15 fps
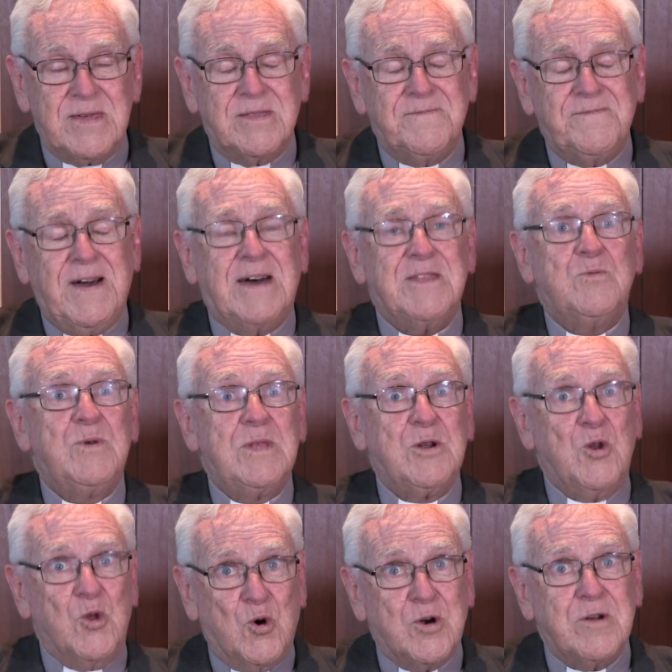the Father will
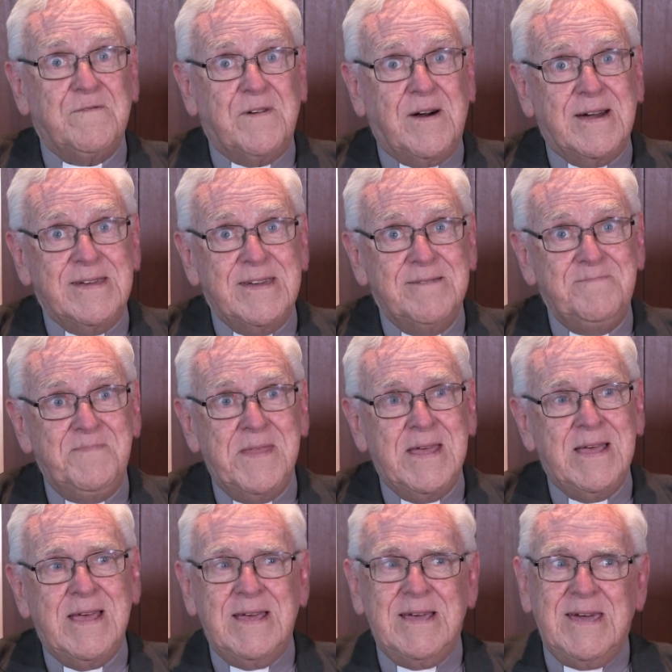glorify him.
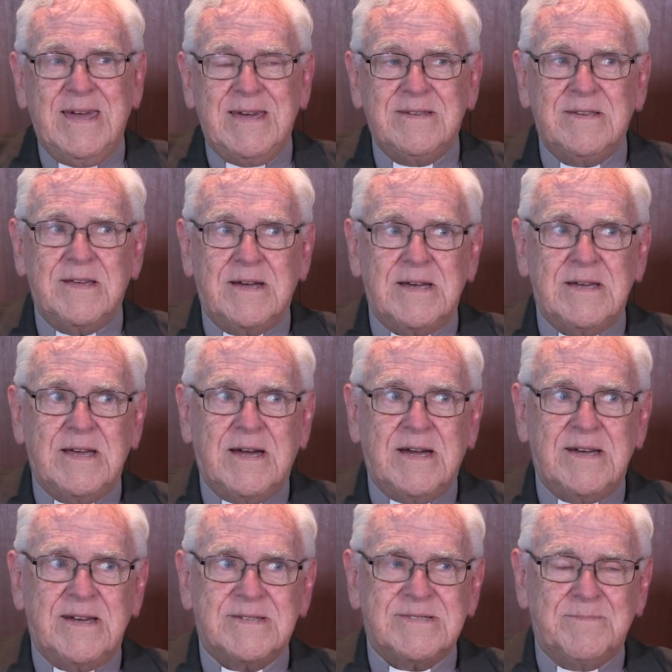And
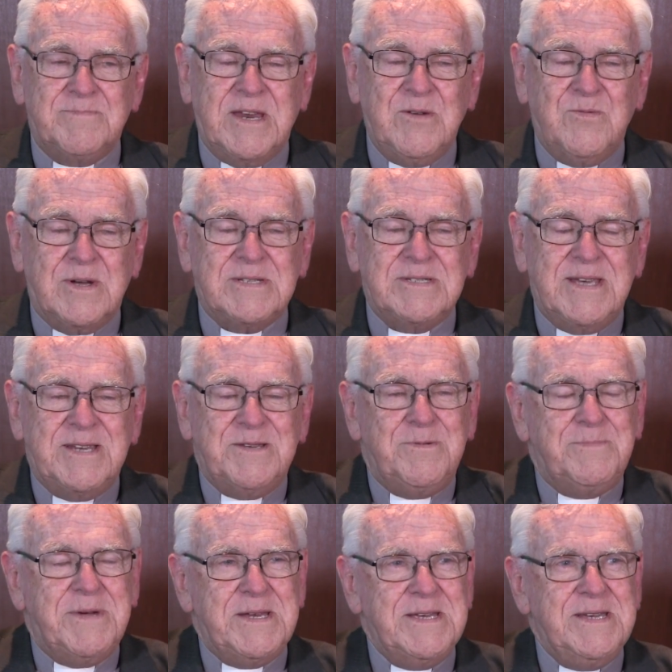somebody once said to
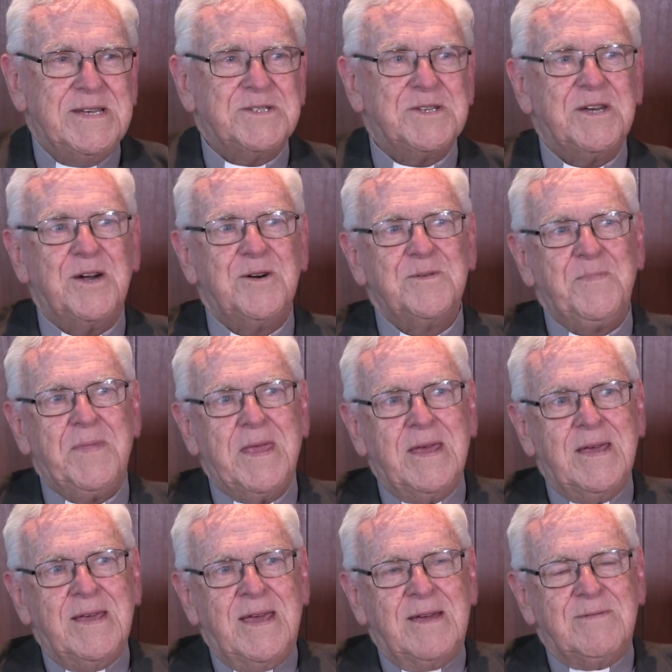me many years ago,
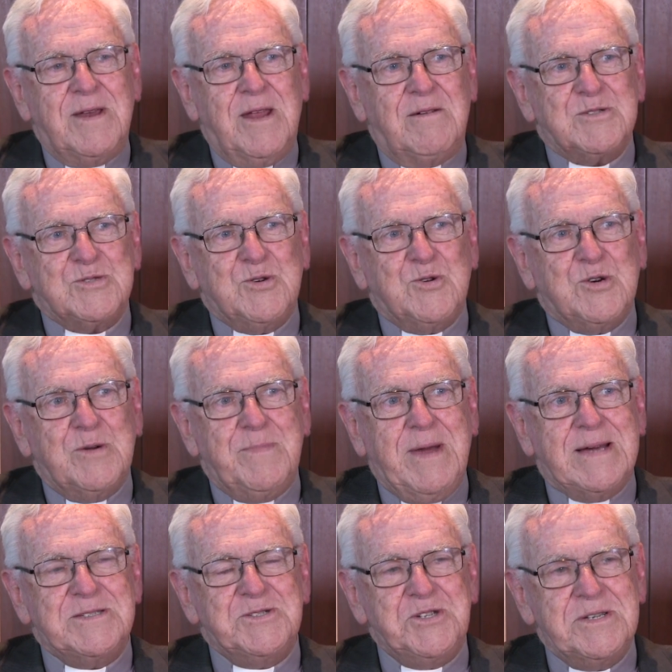when I was talking
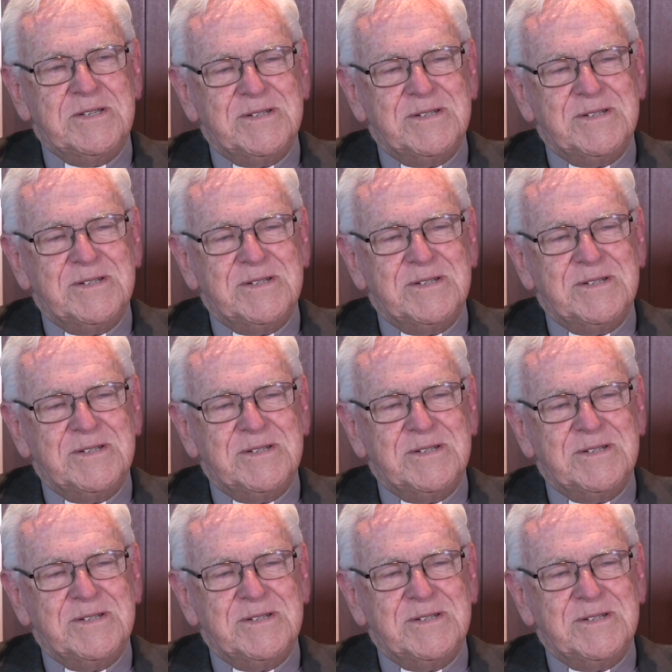about